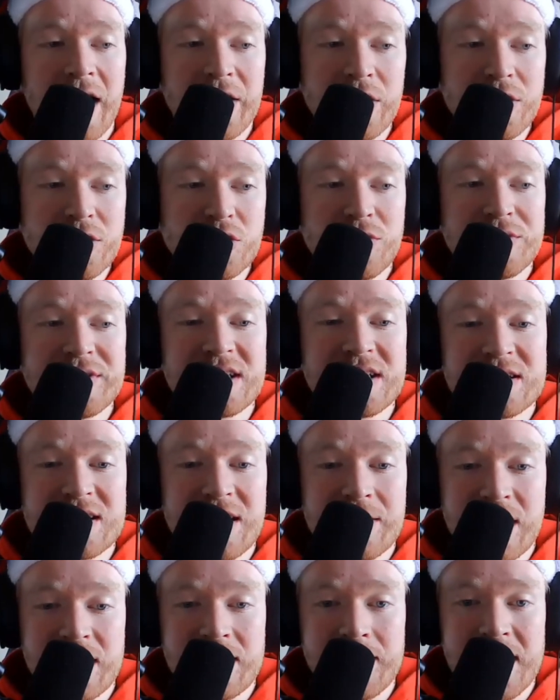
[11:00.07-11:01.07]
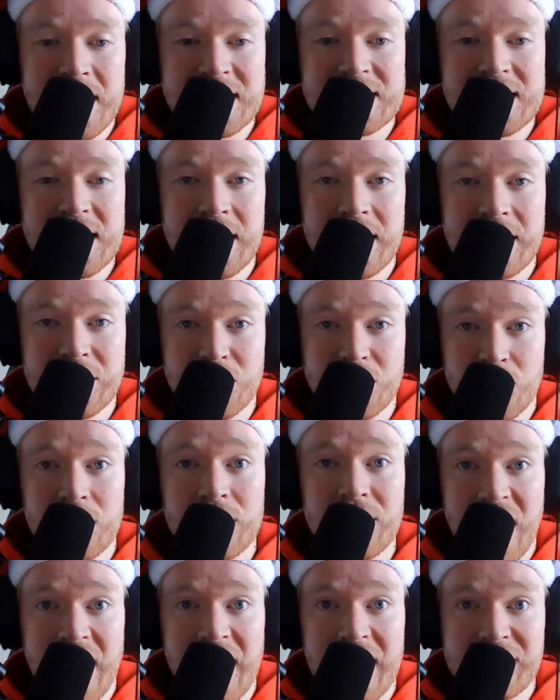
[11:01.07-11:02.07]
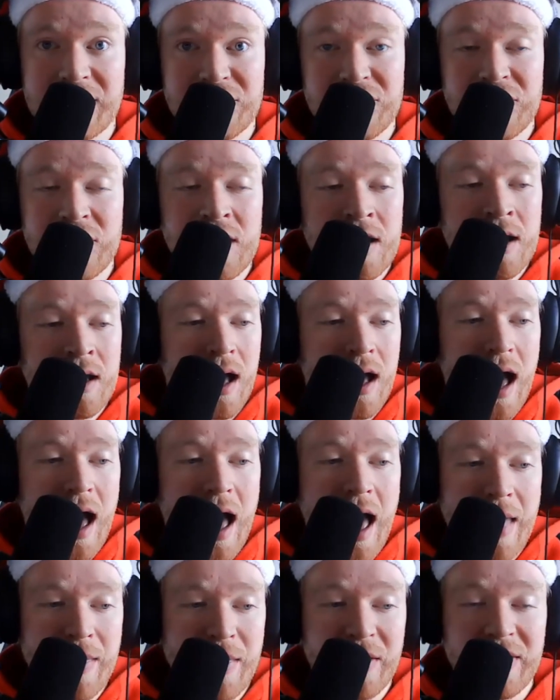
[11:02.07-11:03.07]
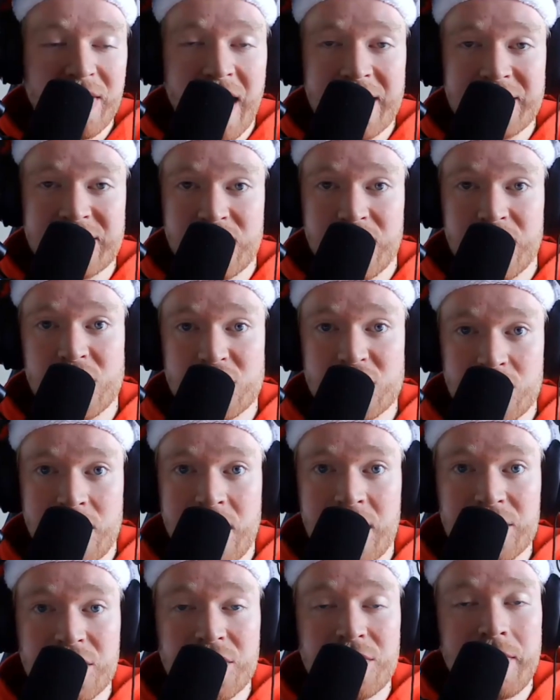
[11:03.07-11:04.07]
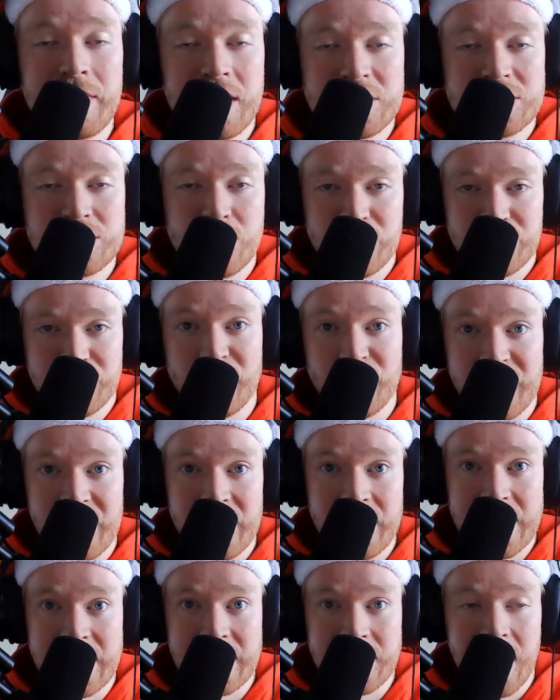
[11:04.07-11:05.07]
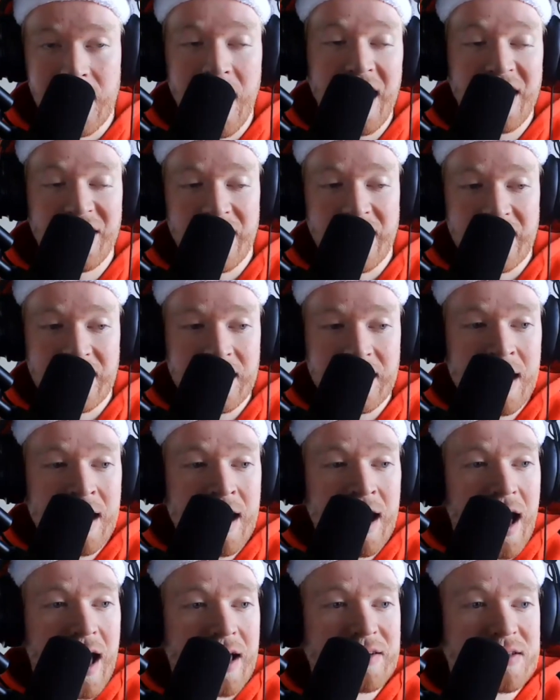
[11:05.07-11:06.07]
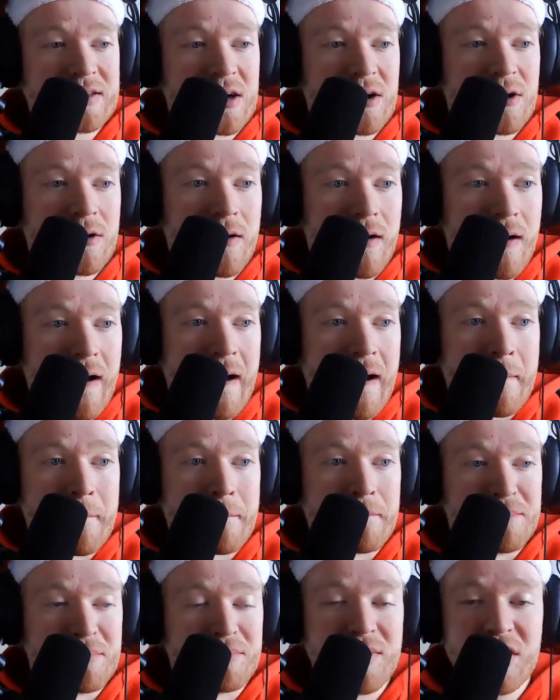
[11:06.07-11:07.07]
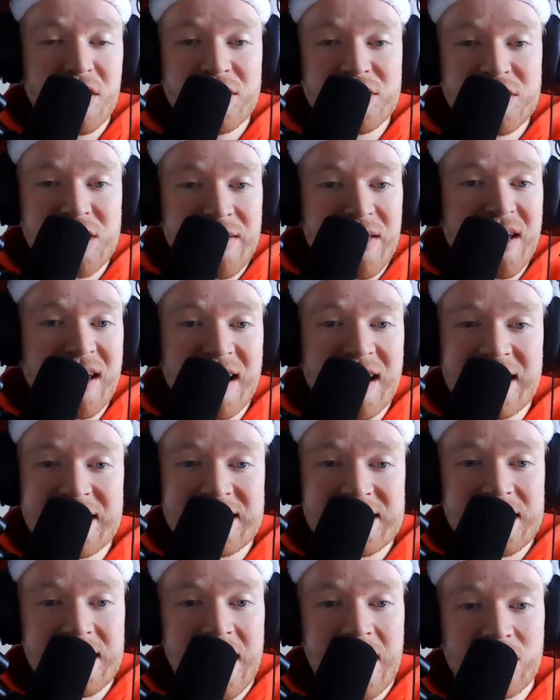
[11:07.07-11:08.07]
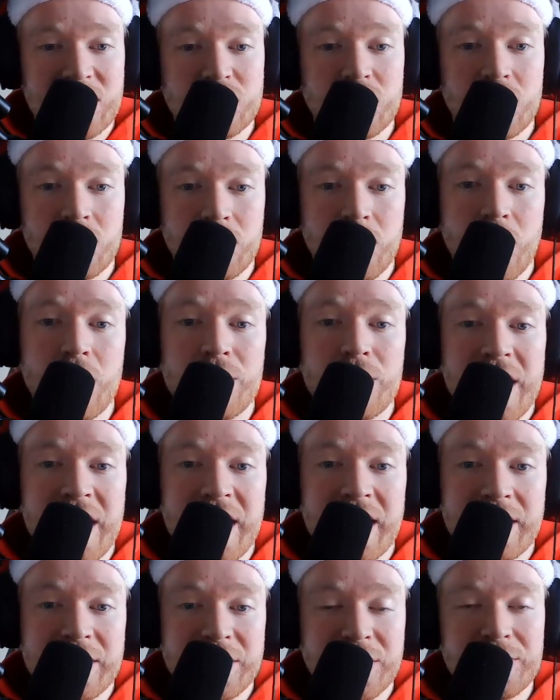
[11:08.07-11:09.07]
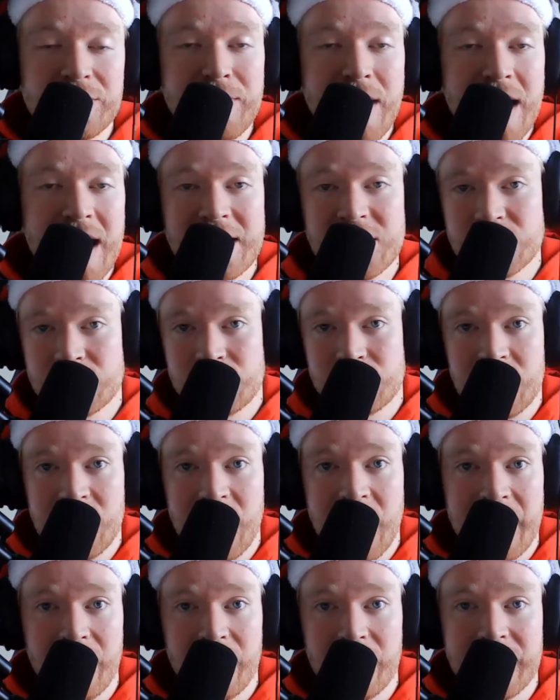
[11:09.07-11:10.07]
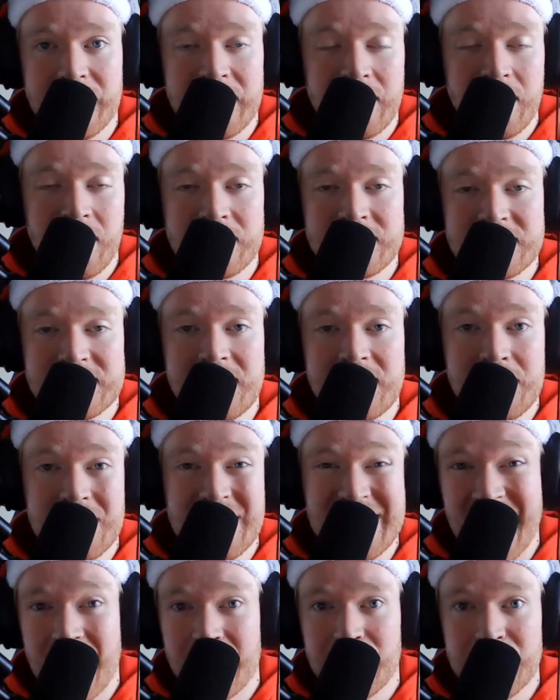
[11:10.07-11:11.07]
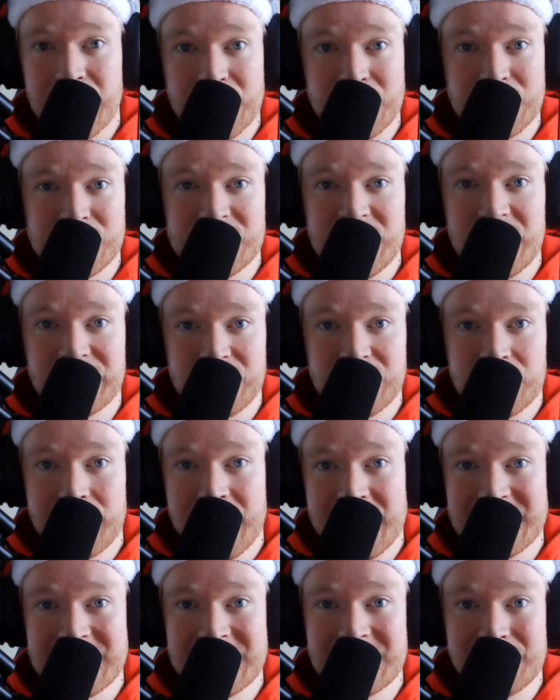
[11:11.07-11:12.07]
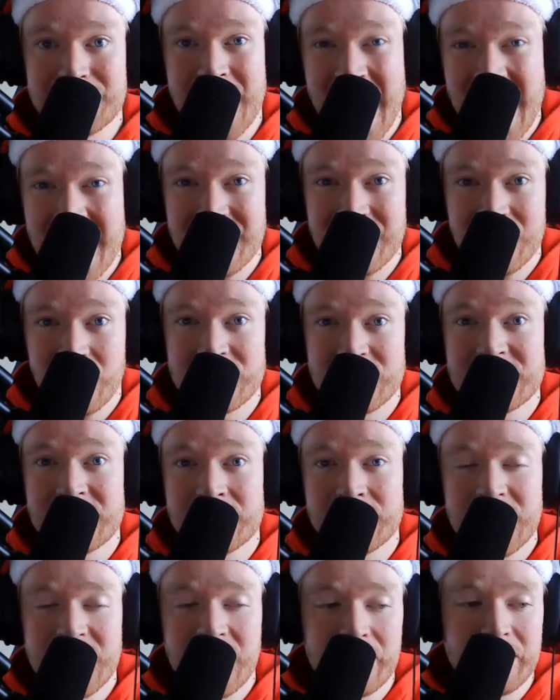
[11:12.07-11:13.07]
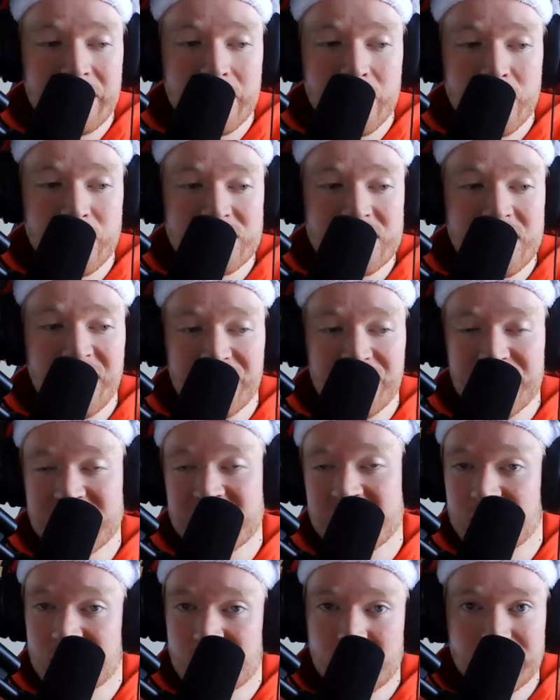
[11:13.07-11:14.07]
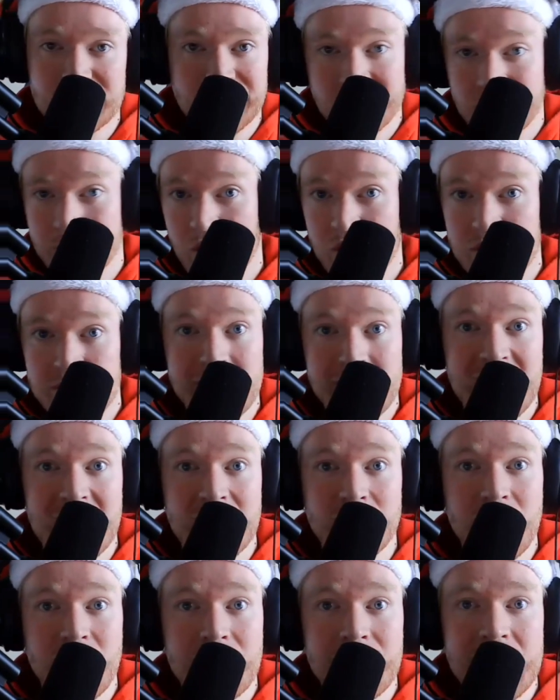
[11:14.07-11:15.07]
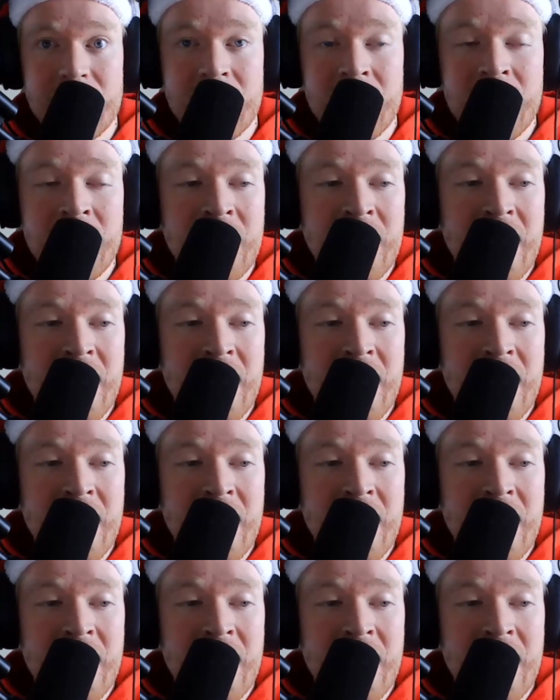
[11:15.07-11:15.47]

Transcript: good choice is something that makes your life and the lives of those around you much more fulfilling, I think. And so marriage, I think, is the natural road there. You're made to rely on somebody other than yourself. You're made to depend on somebody other than yourself. This is true for both men and women.